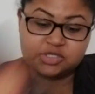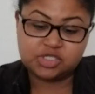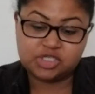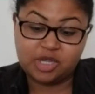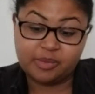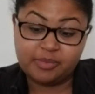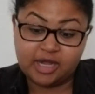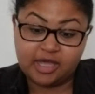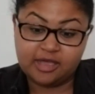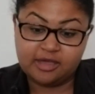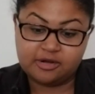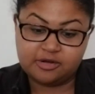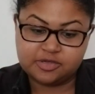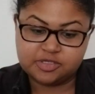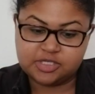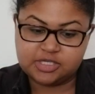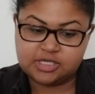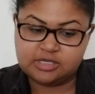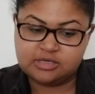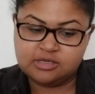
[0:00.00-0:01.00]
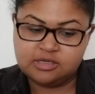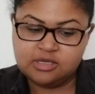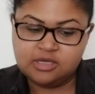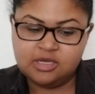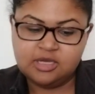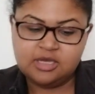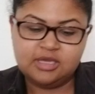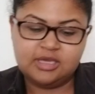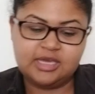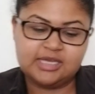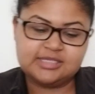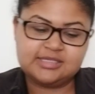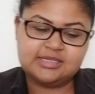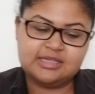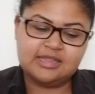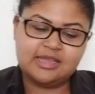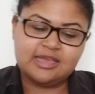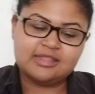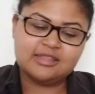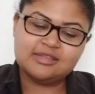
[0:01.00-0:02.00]
Gemini energy yeah,
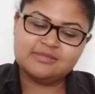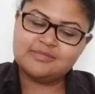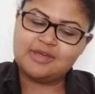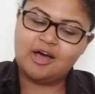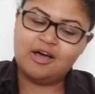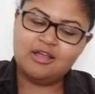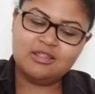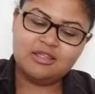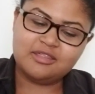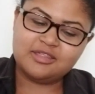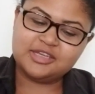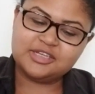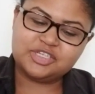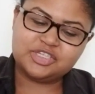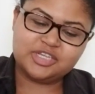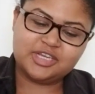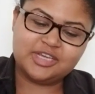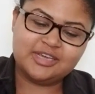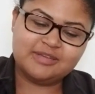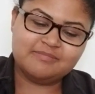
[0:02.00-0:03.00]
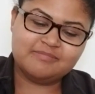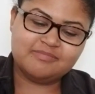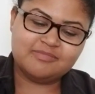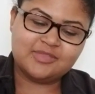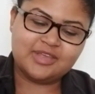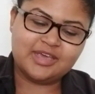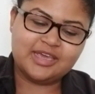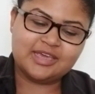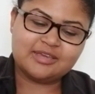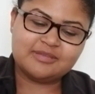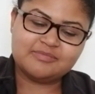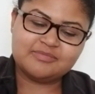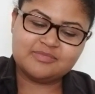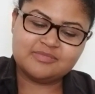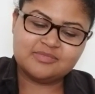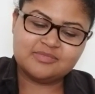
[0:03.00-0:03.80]
see, like, all of this shit, like,